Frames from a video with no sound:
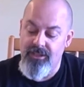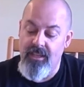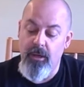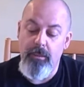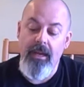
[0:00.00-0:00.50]

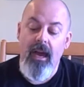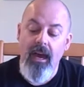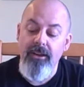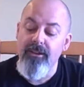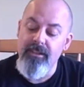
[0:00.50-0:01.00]
and there will be
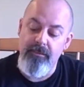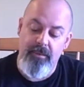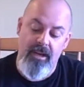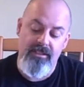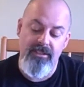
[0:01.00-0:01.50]
hundreds of
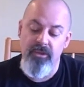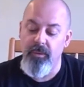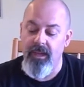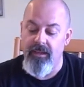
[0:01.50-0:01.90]
prizes to win.